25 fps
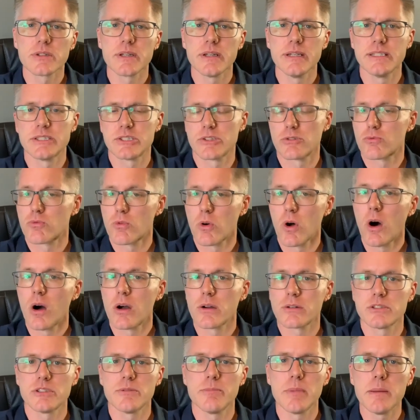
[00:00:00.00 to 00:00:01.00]
Is it
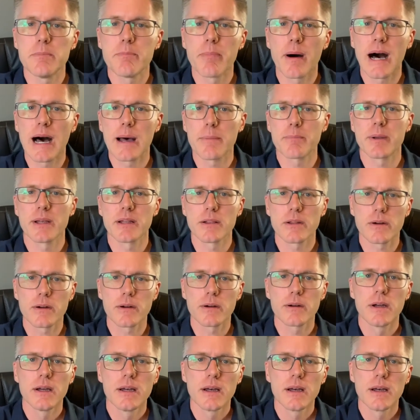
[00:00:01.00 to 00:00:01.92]
wrong to be popular